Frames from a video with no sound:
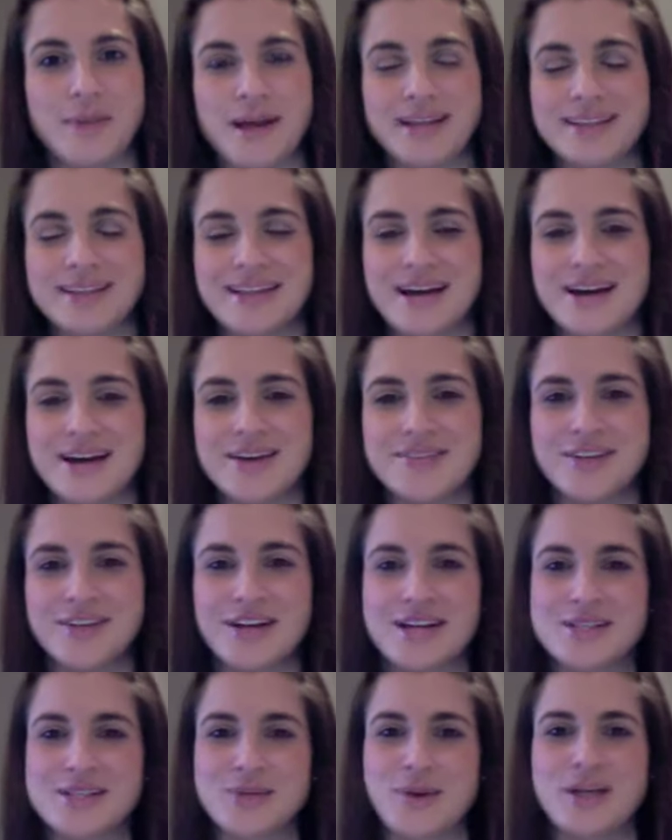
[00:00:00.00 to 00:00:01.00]
I love your
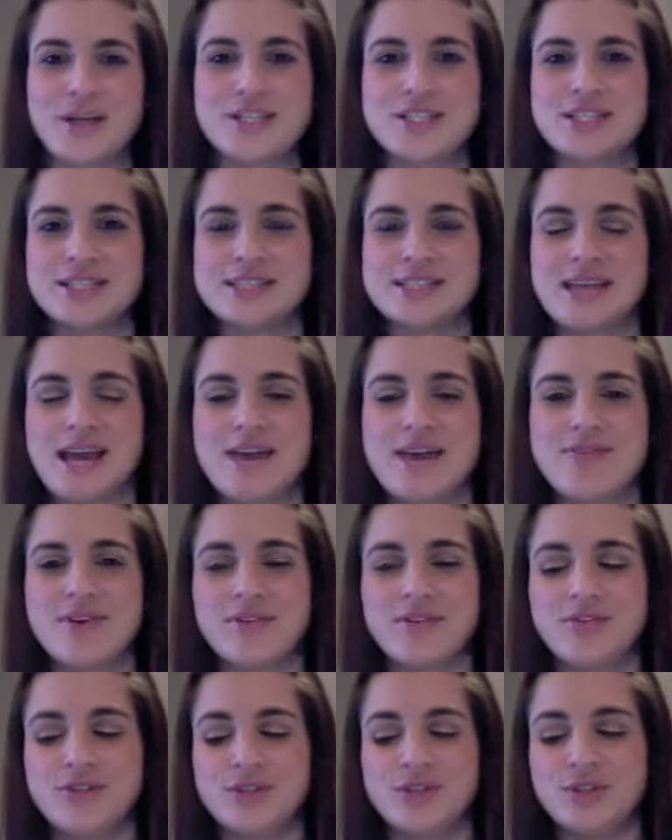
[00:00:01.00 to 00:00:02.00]
guys' questions. I have
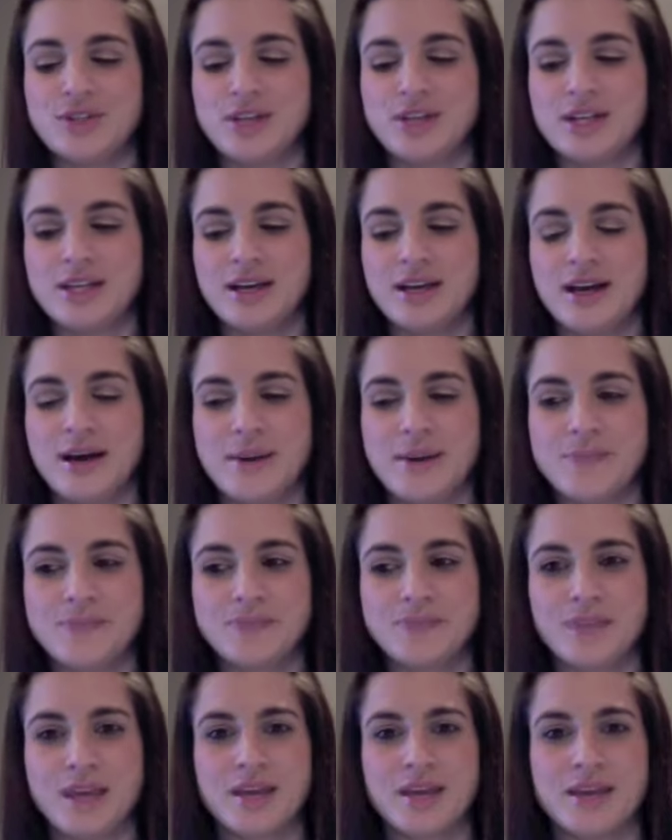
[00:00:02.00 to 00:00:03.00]
a few good
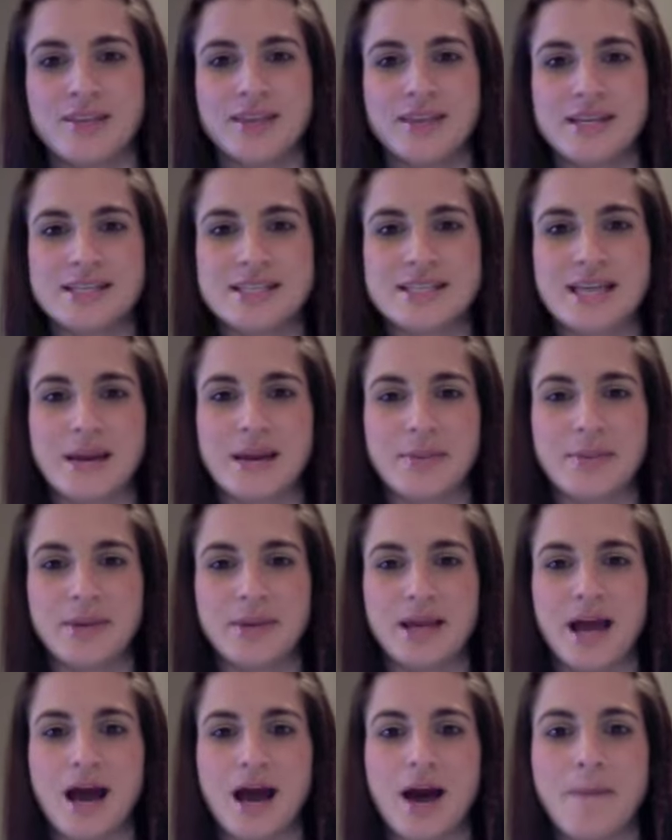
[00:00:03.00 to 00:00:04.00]
things coming
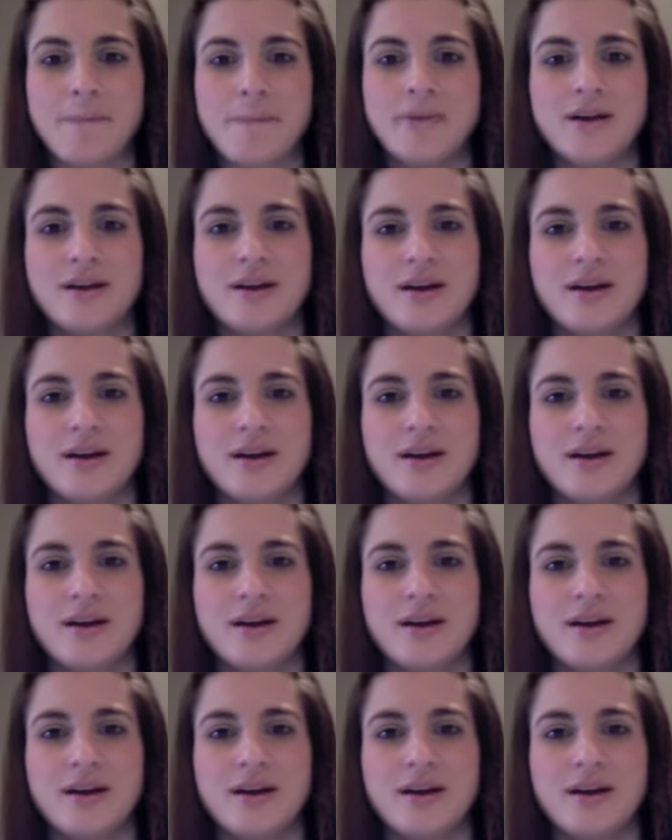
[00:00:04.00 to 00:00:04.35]
up.